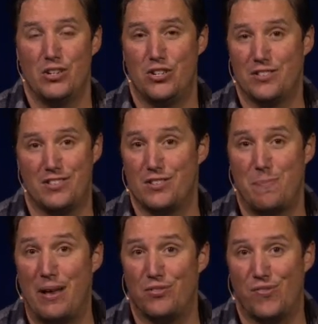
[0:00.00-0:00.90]
Jesus's
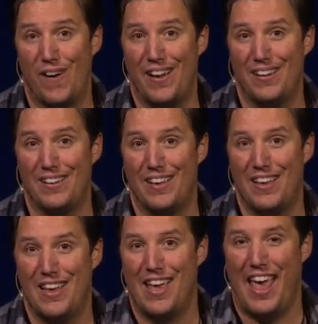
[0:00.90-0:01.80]
best friend.
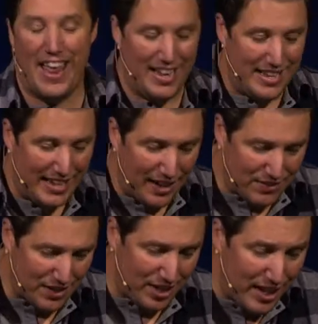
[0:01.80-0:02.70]
And he gives
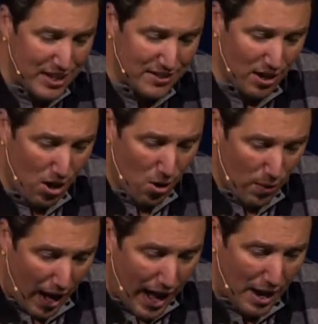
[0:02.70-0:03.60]
us his
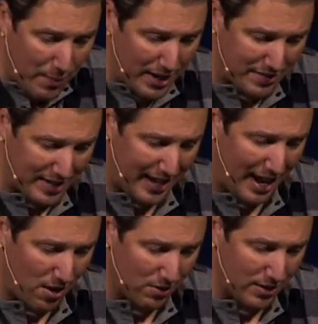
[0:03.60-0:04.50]
own eyewitness
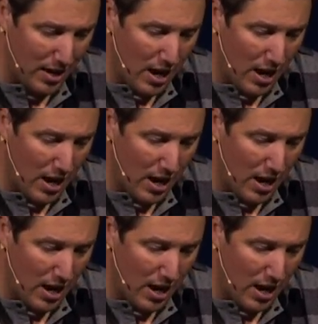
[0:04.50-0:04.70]
account